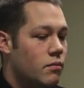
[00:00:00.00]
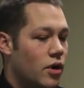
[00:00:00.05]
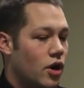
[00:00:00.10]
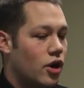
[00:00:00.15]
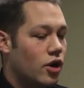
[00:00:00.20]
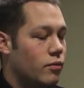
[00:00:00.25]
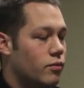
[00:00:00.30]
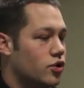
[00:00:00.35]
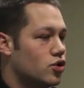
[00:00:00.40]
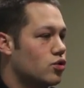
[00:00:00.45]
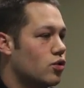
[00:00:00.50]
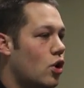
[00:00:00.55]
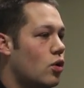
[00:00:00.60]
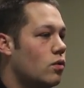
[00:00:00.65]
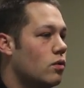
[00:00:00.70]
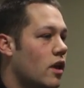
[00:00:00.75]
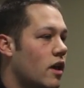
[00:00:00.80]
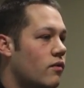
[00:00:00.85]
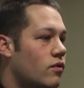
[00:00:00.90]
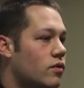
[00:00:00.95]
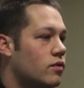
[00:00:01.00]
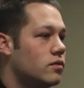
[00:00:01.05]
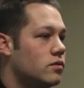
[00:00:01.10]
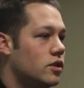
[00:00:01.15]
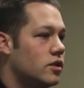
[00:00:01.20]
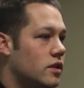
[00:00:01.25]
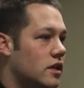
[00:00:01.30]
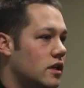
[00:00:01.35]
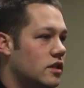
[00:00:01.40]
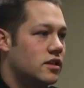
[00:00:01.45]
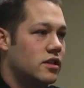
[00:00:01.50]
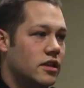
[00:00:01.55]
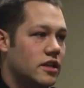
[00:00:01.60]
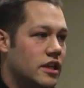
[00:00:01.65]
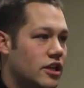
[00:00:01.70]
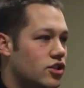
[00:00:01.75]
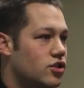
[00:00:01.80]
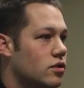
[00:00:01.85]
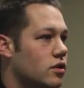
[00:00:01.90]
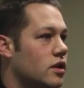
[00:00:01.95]
But on a patrol level, you get to
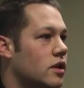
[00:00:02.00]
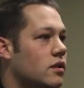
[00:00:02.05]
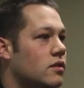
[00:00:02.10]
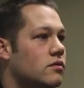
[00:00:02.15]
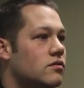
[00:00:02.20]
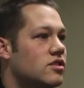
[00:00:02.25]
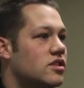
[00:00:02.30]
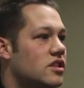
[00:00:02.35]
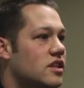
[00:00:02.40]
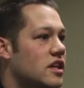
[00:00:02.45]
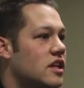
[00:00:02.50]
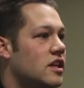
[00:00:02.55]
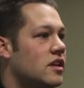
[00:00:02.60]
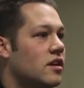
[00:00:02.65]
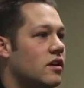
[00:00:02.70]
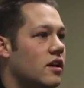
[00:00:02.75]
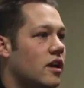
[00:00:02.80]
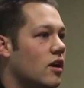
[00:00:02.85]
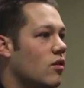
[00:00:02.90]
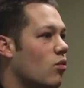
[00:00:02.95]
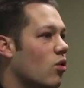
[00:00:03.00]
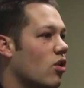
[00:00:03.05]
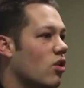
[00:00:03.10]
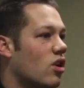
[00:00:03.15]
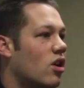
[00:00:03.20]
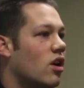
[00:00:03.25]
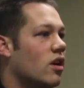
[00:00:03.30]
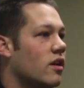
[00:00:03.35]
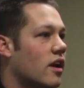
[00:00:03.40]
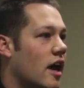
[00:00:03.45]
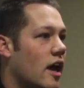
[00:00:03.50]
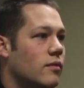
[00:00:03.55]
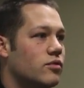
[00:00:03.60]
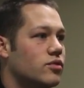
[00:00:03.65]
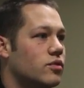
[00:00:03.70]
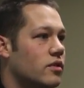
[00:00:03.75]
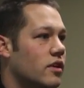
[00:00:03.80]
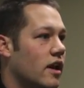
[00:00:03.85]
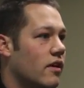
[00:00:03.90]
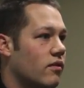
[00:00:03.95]
initially see and work on
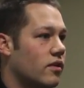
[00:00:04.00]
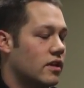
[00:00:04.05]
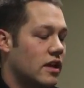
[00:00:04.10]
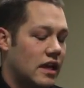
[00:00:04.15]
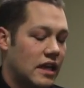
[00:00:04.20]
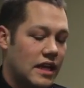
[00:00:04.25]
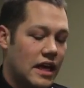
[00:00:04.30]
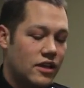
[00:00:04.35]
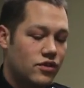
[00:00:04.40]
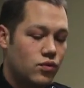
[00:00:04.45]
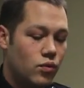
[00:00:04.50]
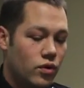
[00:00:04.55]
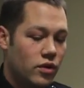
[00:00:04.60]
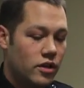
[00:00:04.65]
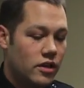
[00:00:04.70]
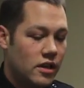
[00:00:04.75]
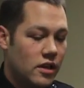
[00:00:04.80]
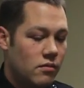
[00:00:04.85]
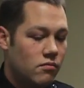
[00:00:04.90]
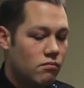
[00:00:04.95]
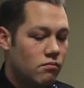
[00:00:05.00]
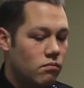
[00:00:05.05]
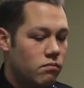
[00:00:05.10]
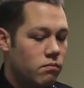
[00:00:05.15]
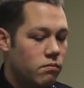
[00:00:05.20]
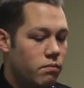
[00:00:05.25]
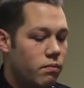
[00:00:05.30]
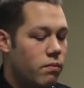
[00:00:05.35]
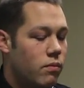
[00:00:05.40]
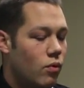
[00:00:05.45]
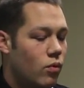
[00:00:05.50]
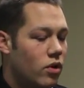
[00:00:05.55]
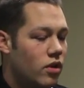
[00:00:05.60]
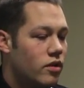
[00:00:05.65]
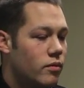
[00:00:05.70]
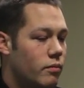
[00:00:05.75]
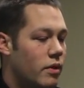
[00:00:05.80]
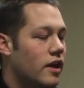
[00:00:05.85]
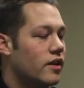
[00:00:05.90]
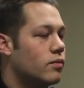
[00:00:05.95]
absolutely everything. And that's one of
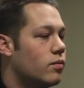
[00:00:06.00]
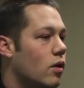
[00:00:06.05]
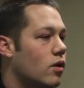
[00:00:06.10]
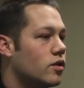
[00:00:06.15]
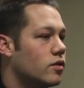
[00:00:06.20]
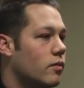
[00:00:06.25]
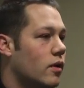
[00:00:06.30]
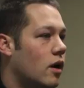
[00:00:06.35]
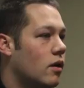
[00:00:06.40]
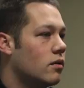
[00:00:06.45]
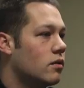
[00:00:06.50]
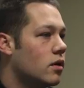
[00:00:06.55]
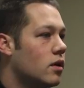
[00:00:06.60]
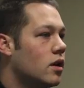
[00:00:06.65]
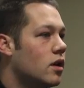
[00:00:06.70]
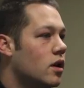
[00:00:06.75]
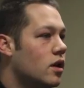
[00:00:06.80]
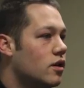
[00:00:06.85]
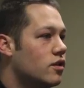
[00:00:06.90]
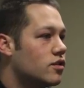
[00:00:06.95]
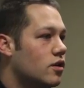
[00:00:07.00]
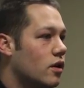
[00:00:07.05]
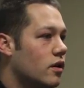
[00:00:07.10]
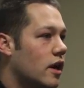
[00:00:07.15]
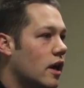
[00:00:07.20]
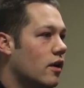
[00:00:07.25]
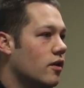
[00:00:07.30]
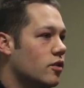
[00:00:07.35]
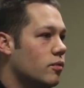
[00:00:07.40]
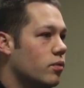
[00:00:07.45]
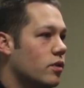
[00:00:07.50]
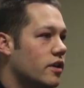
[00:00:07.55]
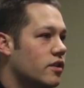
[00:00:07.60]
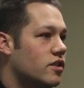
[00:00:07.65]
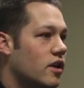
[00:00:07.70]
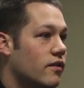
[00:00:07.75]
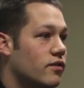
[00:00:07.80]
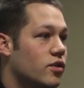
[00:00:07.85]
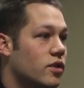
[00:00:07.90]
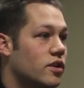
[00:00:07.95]
the best parts about starting out as a
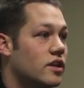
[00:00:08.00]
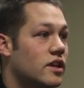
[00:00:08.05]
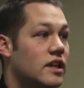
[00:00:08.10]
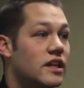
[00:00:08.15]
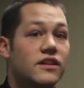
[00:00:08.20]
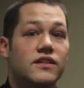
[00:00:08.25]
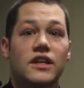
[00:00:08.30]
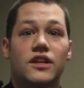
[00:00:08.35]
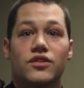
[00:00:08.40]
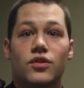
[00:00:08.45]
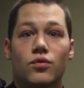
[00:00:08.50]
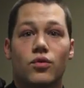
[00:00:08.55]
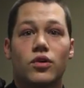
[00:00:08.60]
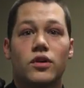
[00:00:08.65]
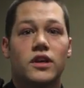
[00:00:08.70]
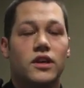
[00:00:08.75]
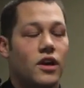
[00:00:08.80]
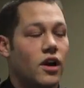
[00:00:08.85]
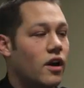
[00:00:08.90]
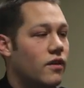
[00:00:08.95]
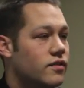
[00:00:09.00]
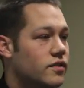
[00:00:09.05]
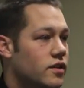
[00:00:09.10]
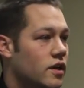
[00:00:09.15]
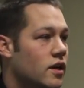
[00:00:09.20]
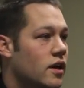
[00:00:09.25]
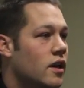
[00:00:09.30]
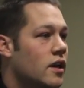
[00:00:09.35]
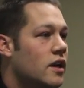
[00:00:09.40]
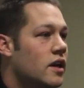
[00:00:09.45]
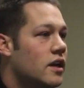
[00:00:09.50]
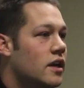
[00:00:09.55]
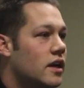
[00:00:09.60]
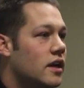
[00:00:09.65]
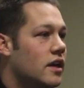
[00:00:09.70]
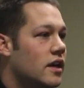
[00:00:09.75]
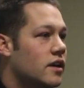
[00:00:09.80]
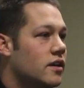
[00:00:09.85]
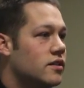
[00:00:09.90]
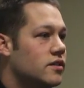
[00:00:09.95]
police officer, at least as a rookie officer,
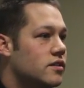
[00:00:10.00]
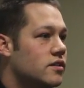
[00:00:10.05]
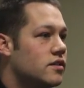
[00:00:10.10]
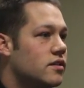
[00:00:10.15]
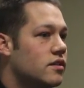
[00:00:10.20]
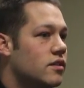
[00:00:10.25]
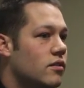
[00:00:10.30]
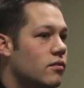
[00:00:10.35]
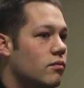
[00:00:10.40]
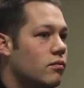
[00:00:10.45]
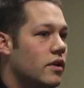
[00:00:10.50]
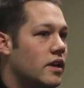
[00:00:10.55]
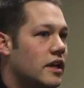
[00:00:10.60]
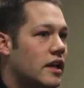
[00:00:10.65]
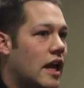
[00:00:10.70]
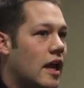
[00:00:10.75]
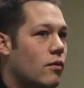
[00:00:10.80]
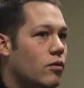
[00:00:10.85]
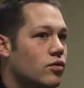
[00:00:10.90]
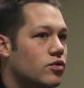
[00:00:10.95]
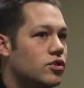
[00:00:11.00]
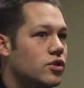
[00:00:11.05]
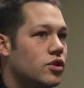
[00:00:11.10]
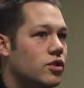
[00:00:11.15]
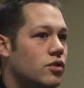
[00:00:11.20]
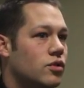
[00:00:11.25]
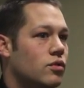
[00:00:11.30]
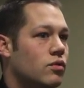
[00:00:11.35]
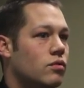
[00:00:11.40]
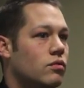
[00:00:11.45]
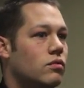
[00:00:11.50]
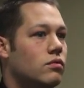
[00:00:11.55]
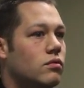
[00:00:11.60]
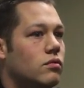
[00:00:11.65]
is being able to